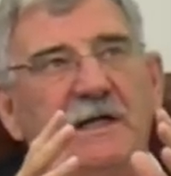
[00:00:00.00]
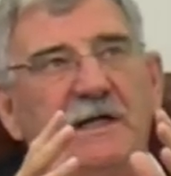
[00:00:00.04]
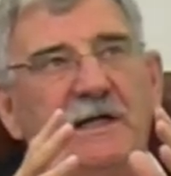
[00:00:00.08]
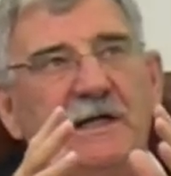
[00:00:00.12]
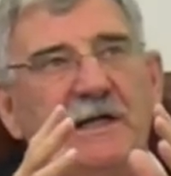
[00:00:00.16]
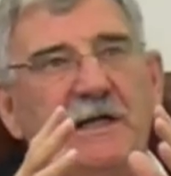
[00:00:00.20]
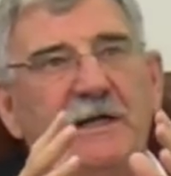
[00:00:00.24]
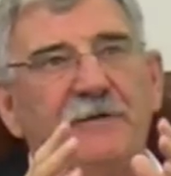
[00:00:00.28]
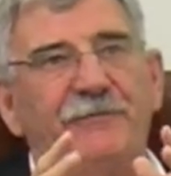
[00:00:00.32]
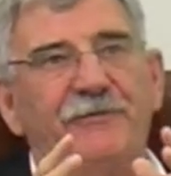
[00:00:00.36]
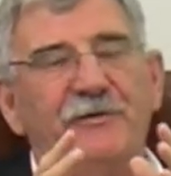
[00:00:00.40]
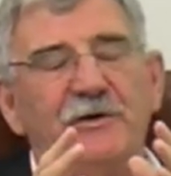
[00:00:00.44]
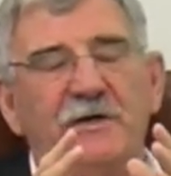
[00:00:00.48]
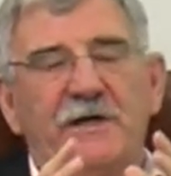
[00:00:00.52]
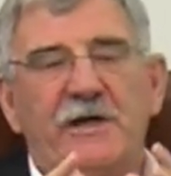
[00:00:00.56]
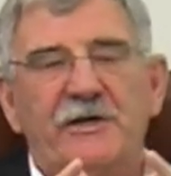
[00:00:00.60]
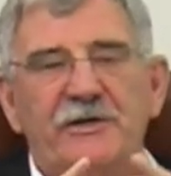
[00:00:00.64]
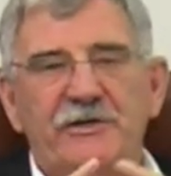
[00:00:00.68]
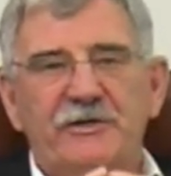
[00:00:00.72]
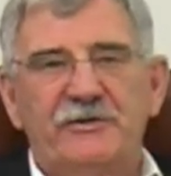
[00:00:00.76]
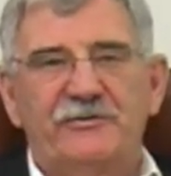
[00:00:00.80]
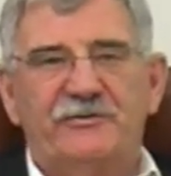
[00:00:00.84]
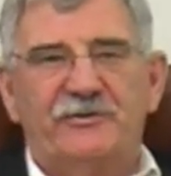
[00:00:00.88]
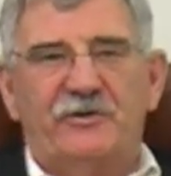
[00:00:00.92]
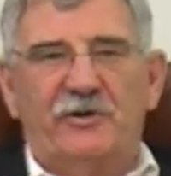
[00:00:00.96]
if you're going to
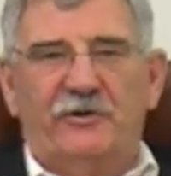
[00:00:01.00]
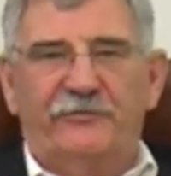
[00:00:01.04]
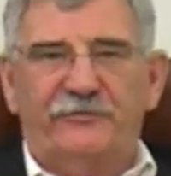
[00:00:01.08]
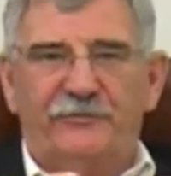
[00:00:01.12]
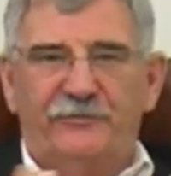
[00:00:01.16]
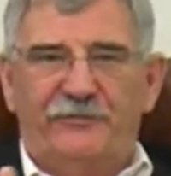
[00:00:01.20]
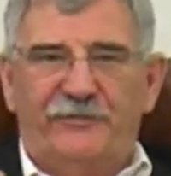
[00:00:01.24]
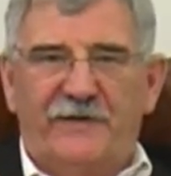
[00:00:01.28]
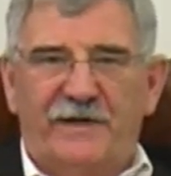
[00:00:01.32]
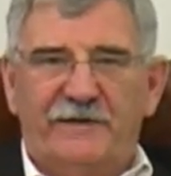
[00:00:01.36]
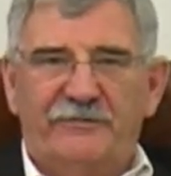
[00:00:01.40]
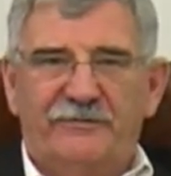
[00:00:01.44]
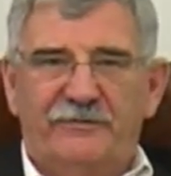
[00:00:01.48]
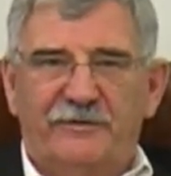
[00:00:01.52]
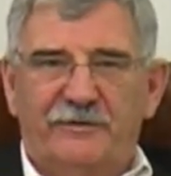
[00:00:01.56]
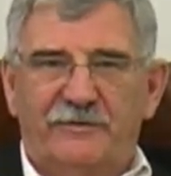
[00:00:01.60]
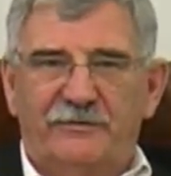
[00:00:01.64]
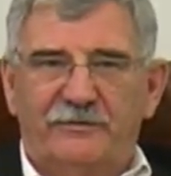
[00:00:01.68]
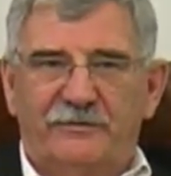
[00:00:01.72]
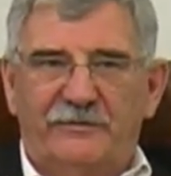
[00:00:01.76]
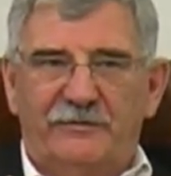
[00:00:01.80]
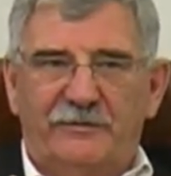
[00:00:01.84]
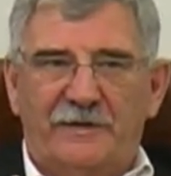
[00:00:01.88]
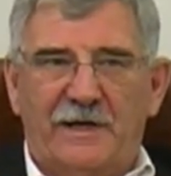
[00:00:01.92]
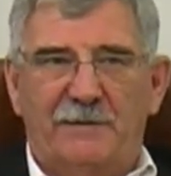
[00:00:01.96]
use cost
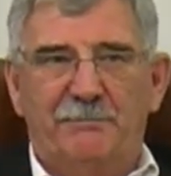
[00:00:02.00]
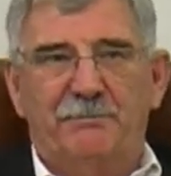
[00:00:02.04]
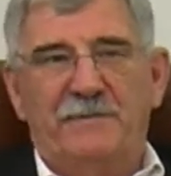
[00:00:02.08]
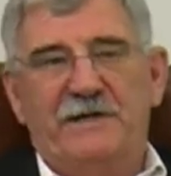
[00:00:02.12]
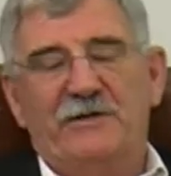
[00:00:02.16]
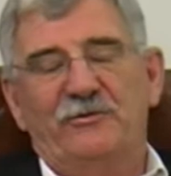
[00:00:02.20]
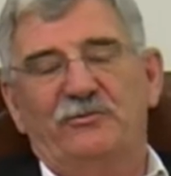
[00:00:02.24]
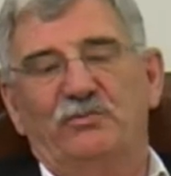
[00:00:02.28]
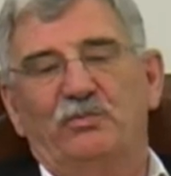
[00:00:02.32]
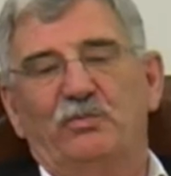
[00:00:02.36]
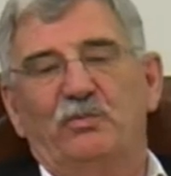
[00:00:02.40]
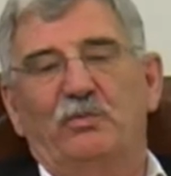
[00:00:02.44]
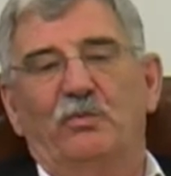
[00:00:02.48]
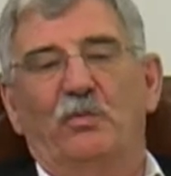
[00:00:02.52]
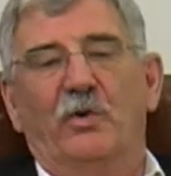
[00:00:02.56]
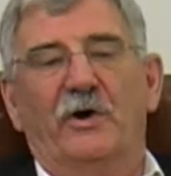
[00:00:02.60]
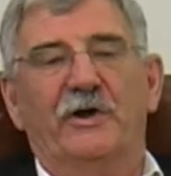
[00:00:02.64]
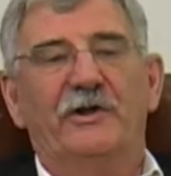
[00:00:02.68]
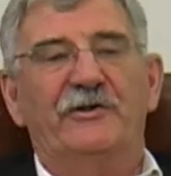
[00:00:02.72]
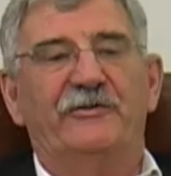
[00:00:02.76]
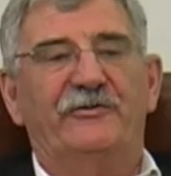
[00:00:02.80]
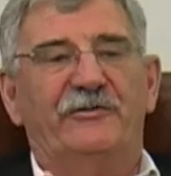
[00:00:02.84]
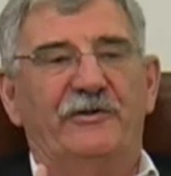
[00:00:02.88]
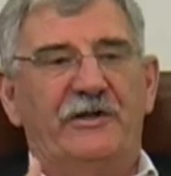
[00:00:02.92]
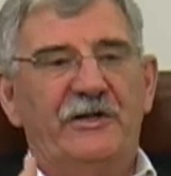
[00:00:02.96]
effectiveness, that means what
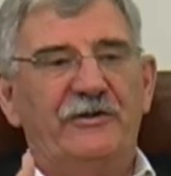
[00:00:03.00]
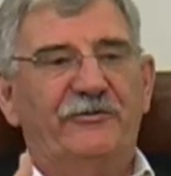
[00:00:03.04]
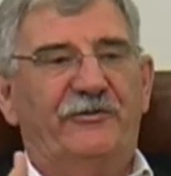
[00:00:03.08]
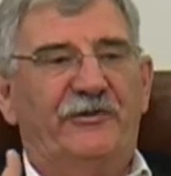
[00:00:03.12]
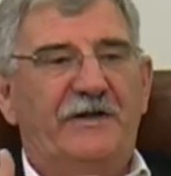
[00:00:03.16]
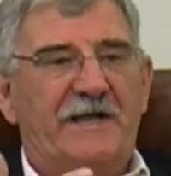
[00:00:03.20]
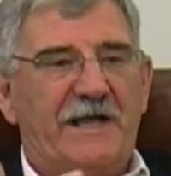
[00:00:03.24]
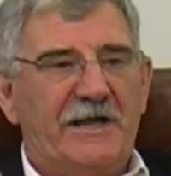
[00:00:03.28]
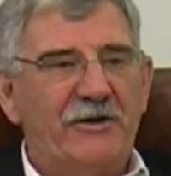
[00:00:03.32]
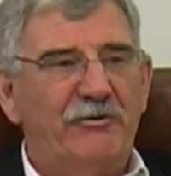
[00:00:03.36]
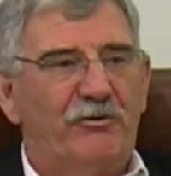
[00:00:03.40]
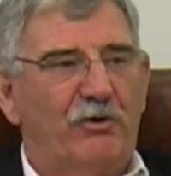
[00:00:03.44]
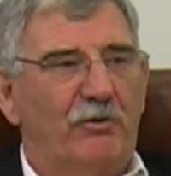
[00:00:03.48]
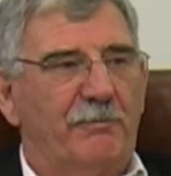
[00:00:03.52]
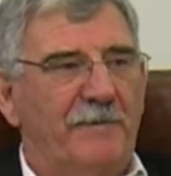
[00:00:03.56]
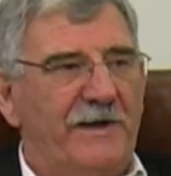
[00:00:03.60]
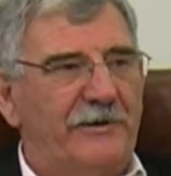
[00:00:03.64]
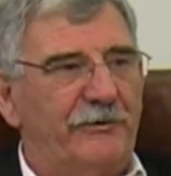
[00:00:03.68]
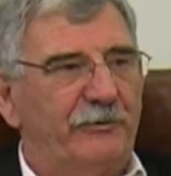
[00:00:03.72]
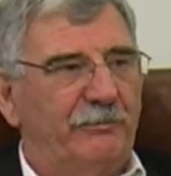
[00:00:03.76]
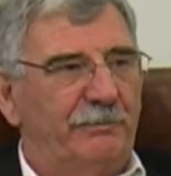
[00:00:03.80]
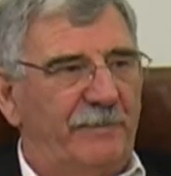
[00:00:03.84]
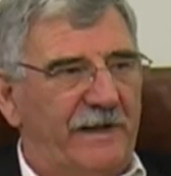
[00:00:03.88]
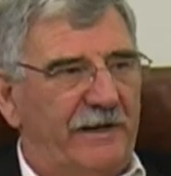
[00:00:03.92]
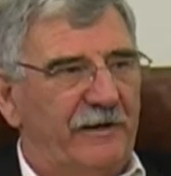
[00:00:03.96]
is the
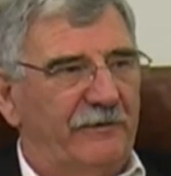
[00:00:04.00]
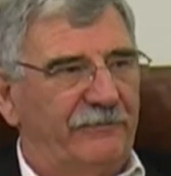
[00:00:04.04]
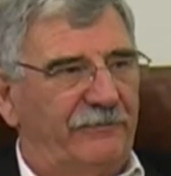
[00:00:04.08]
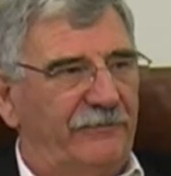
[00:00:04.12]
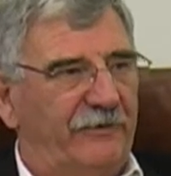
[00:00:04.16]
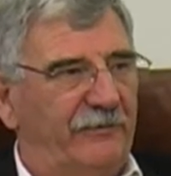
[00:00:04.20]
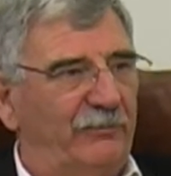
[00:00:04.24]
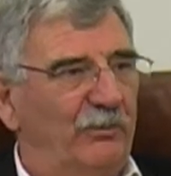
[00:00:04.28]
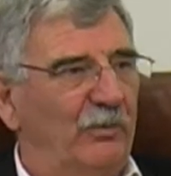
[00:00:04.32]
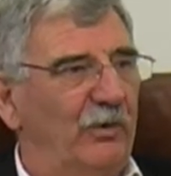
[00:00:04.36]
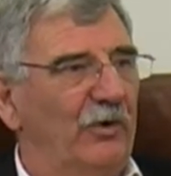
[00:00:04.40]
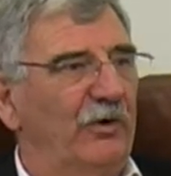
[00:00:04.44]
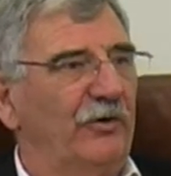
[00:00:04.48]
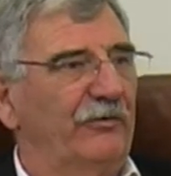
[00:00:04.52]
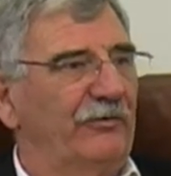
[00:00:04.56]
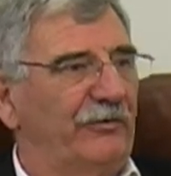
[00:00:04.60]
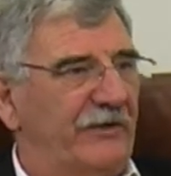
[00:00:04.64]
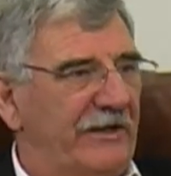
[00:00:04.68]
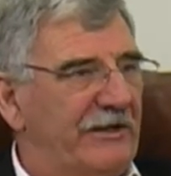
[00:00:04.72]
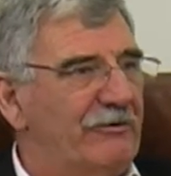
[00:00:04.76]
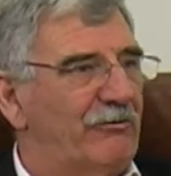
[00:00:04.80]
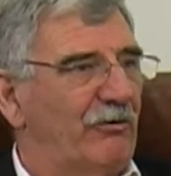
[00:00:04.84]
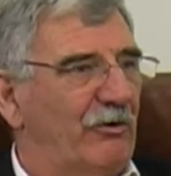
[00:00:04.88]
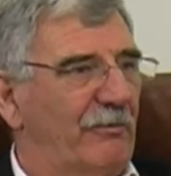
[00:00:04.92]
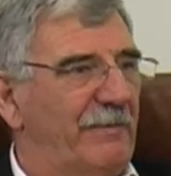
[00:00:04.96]
incremental benefit worth the
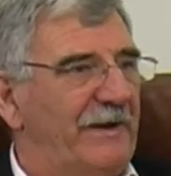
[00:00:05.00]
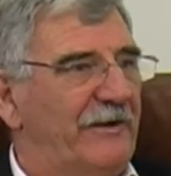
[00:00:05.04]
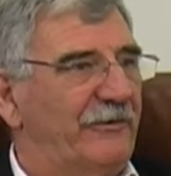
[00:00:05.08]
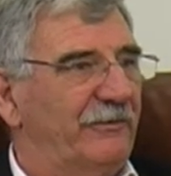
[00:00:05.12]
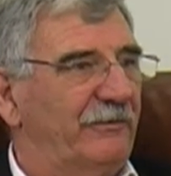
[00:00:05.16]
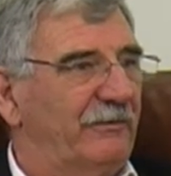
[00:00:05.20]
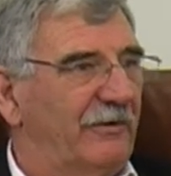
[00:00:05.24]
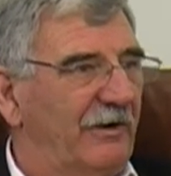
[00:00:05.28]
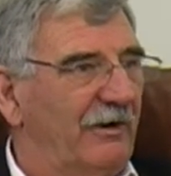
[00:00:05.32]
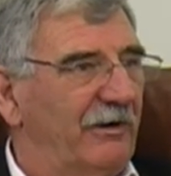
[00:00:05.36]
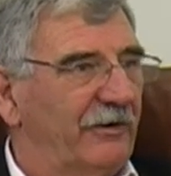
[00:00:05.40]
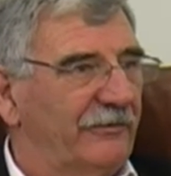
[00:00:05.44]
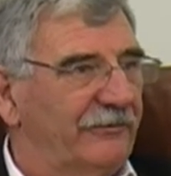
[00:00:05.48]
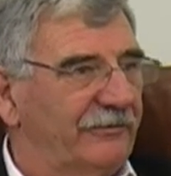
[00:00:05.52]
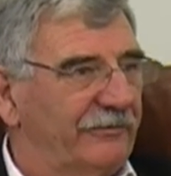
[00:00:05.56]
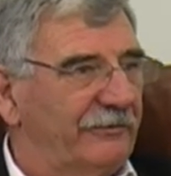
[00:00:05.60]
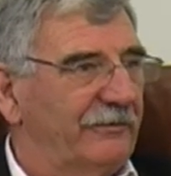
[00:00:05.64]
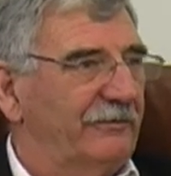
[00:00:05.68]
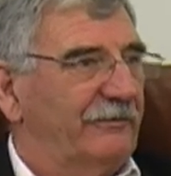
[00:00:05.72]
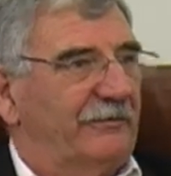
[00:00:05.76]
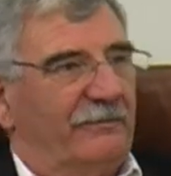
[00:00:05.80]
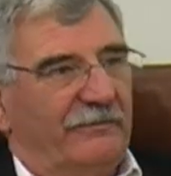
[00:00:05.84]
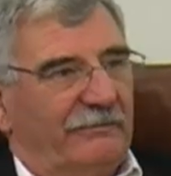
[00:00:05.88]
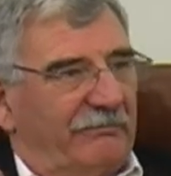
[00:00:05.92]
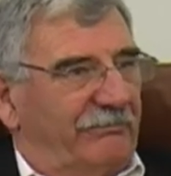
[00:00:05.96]
incremental cost?
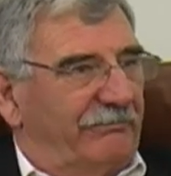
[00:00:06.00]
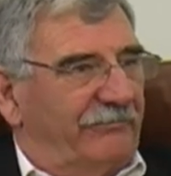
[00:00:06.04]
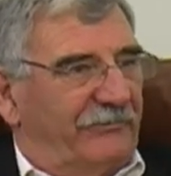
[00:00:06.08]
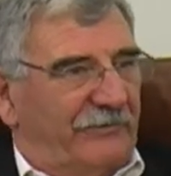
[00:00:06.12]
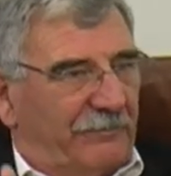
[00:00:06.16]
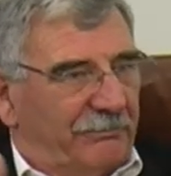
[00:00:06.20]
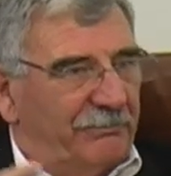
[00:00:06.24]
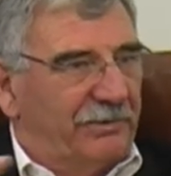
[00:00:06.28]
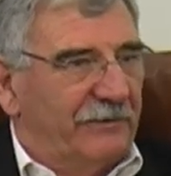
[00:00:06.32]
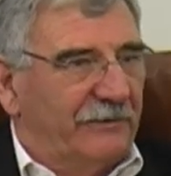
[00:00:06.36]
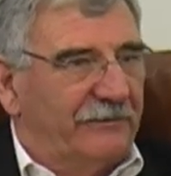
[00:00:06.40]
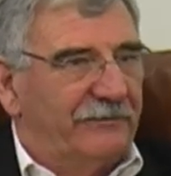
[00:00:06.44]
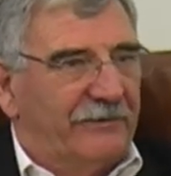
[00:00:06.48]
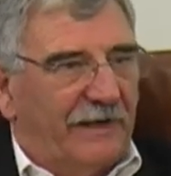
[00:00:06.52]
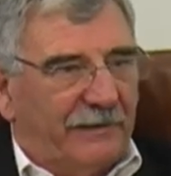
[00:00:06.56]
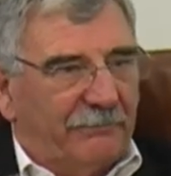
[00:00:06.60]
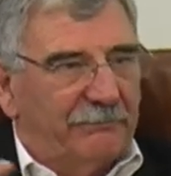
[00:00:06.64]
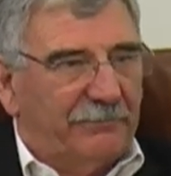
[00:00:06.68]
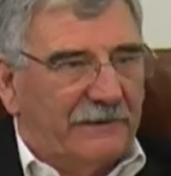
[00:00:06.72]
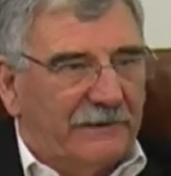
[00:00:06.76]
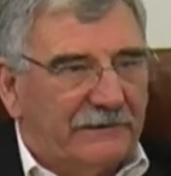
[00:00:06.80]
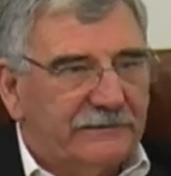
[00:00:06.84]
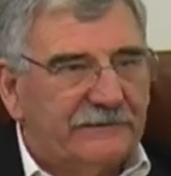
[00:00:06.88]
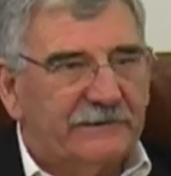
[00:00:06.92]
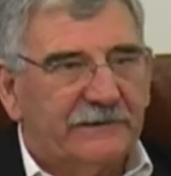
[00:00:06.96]
It's as simple as that,
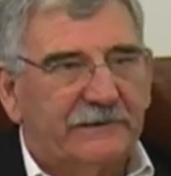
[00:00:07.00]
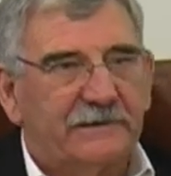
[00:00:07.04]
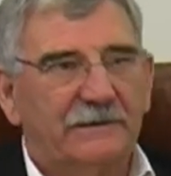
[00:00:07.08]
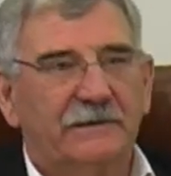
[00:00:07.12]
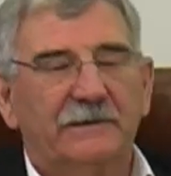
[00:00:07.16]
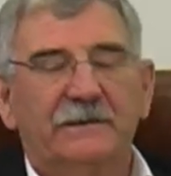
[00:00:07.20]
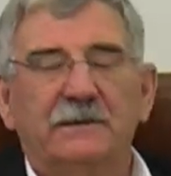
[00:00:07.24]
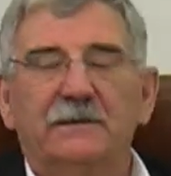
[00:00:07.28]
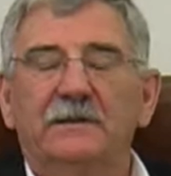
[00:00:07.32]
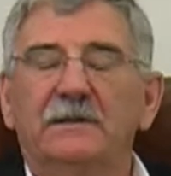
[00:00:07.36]
basically.